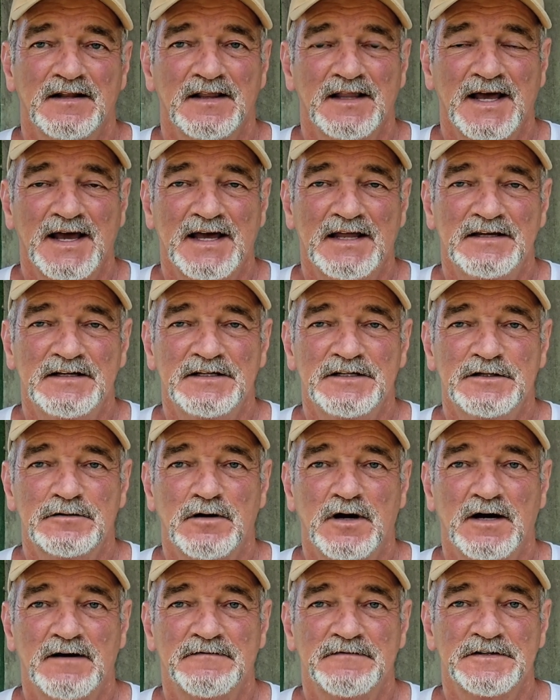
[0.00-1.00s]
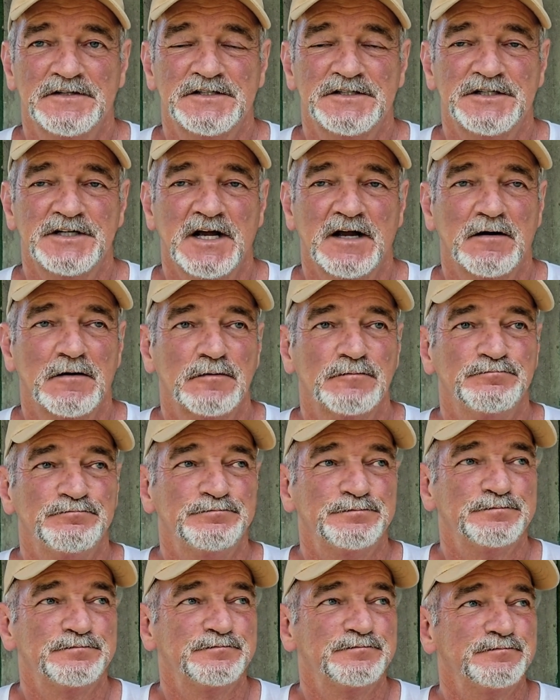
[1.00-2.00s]
land in your office chair.
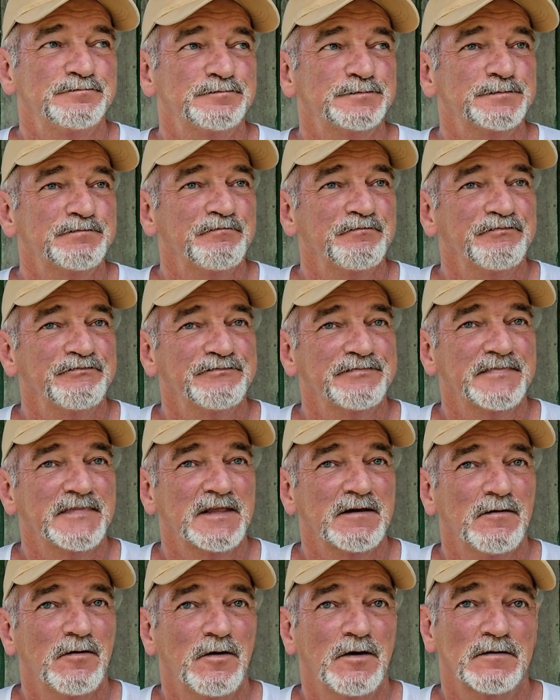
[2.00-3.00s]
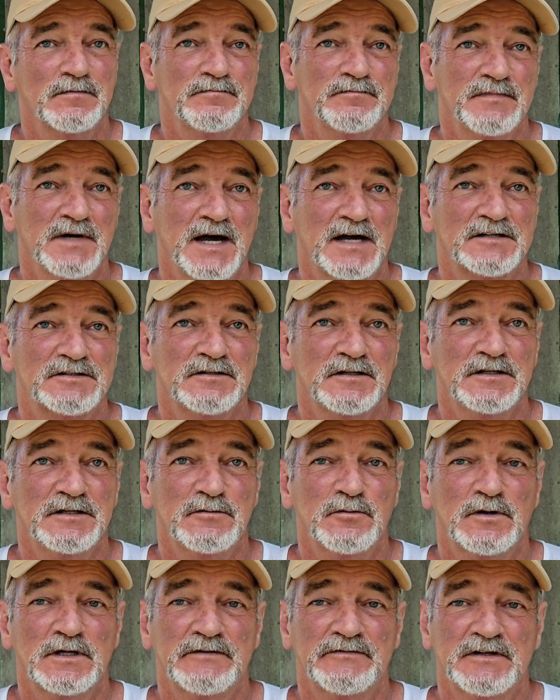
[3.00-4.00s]
Or actually,
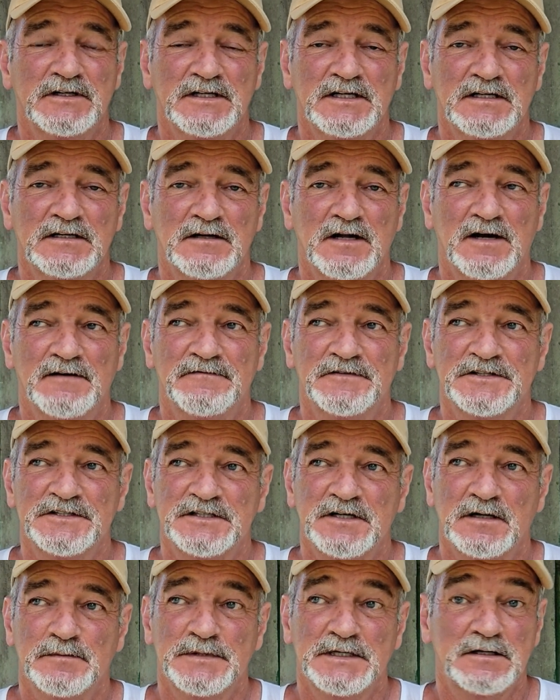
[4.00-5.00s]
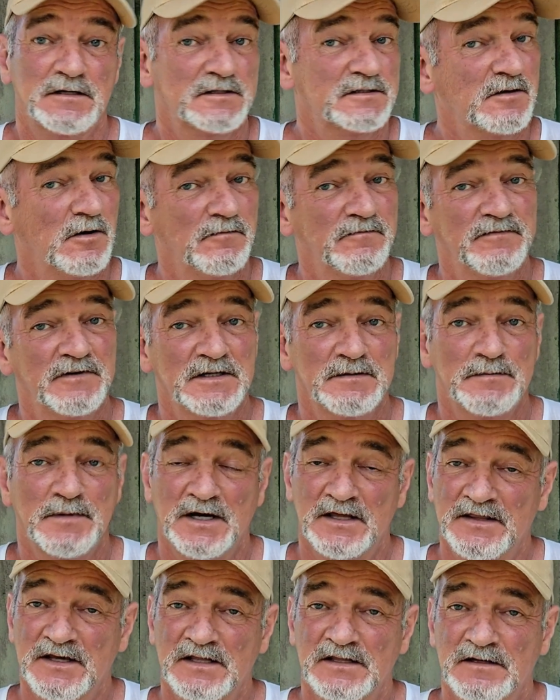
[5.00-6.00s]
you won't even need an office chair, because hopefully
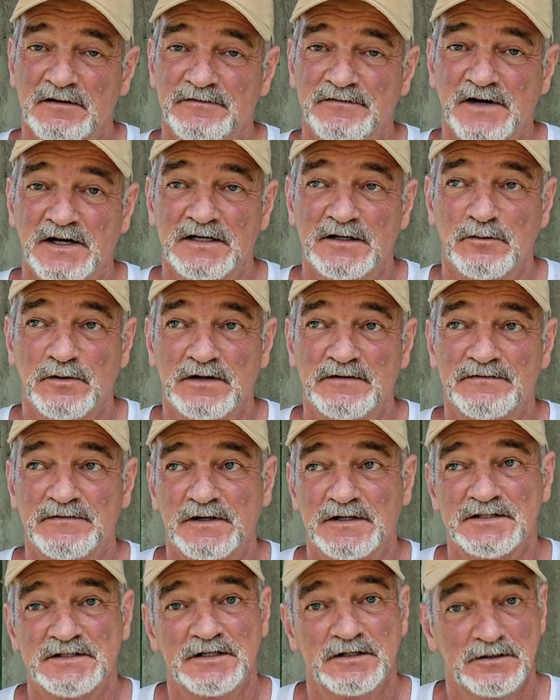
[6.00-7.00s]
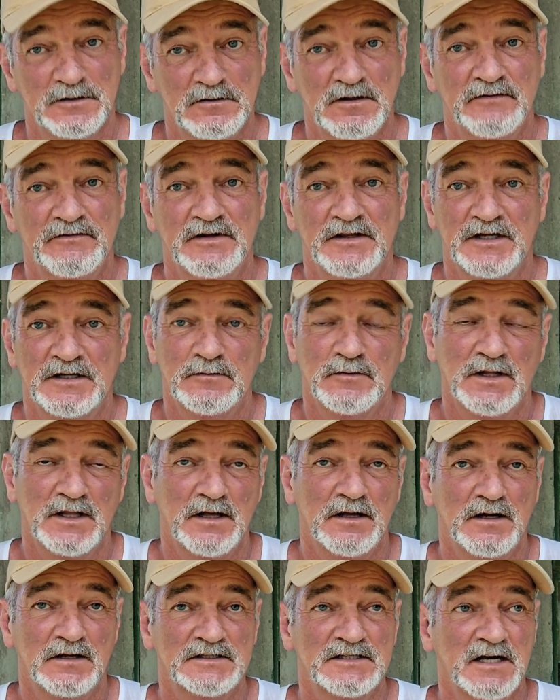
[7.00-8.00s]
by then they'll find a way for us to do everything
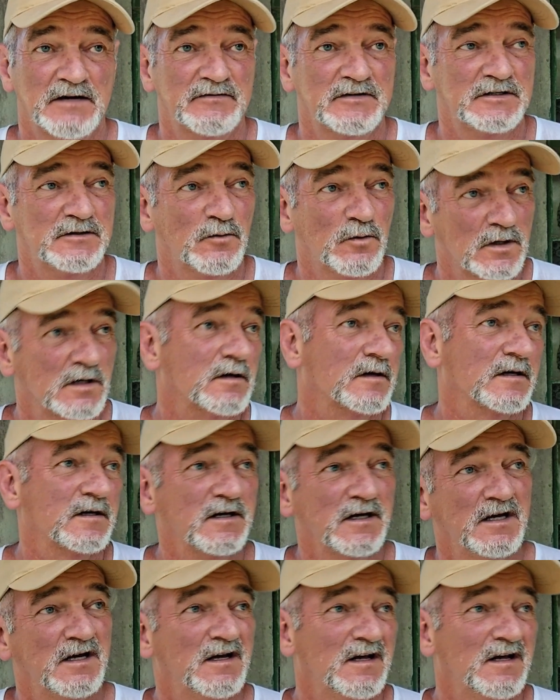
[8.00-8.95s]
without us having to work.